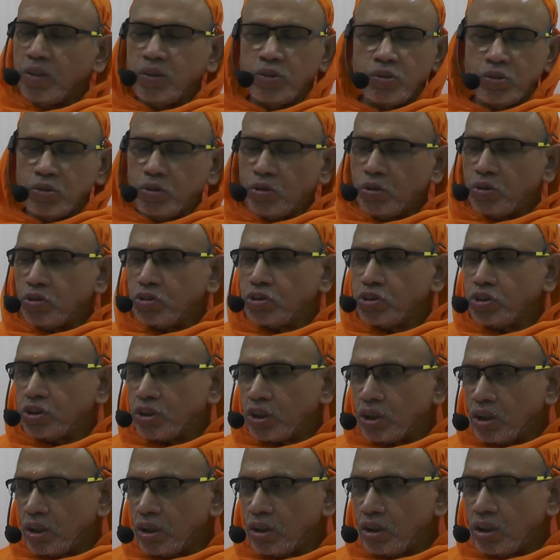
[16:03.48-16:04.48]
You don't
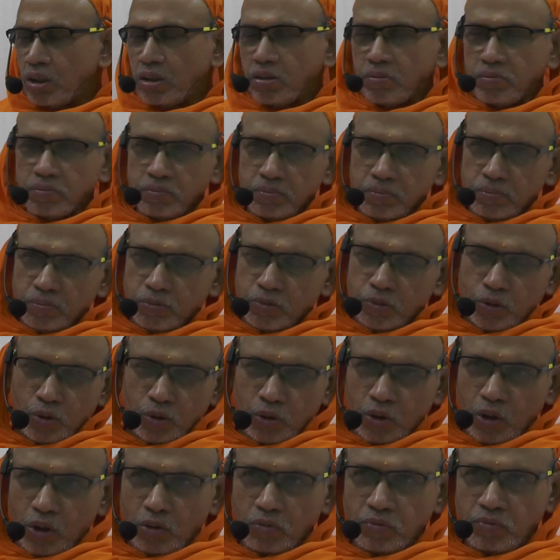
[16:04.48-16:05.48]
struggle, no
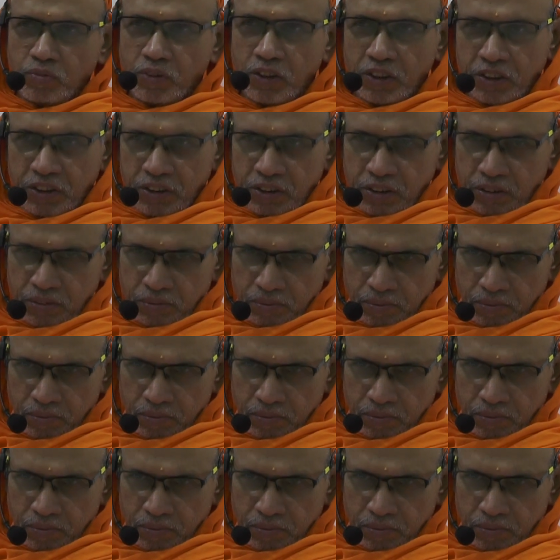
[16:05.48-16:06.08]
conflict.